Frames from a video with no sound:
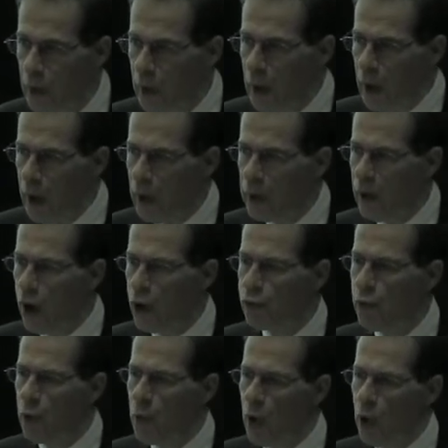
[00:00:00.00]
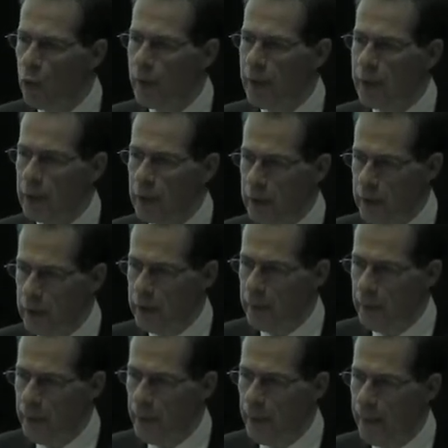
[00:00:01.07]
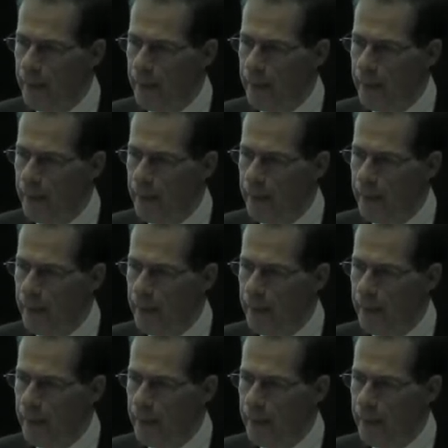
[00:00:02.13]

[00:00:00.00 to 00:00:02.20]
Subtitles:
And overwhelmingly,